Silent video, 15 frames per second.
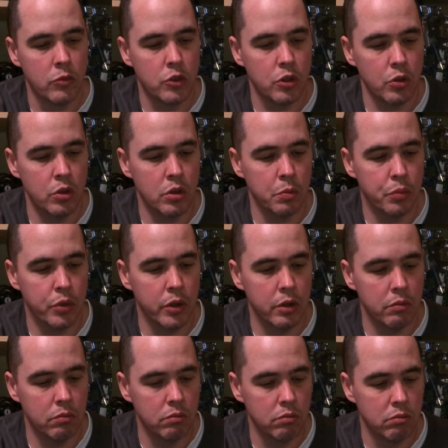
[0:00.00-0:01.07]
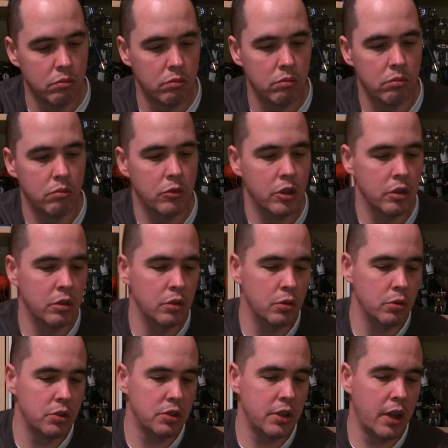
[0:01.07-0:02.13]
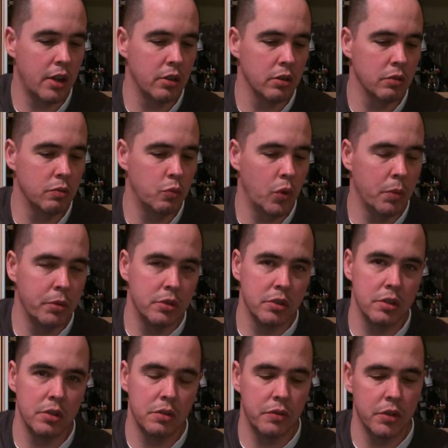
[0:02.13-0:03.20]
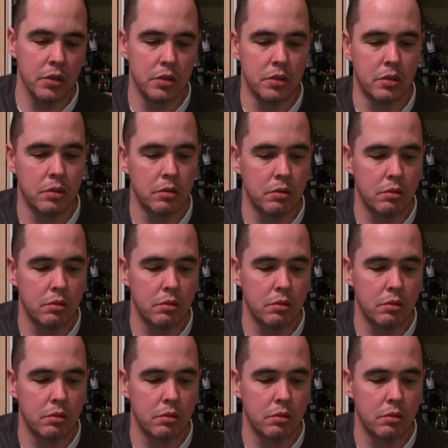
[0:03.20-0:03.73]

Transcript: So you can put the new standard weapons in his fist.